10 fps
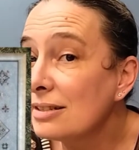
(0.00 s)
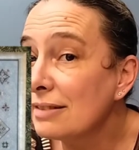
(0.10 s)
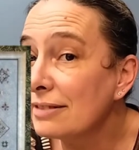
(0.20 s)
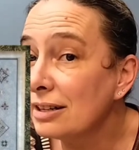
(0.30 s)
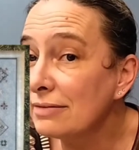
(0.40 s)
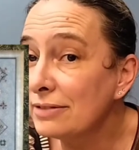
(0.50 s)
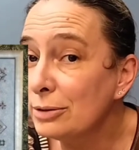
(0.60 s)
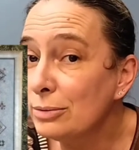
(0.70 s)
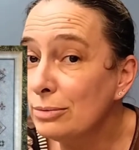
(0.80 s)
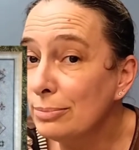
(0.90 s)
I've got a
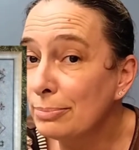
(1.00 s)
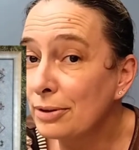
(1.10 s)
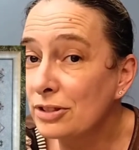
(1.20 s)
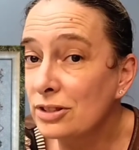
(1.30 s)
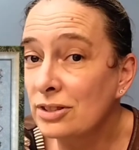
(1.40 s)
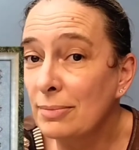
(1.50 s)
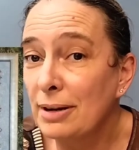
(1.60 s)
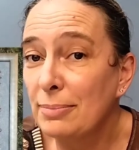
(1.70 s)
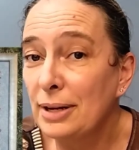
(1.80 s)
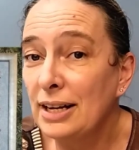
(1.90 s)
few projects on my
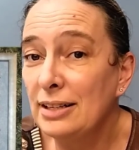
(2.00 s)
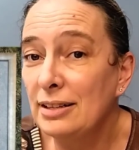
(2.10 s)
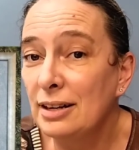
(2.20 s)
plate,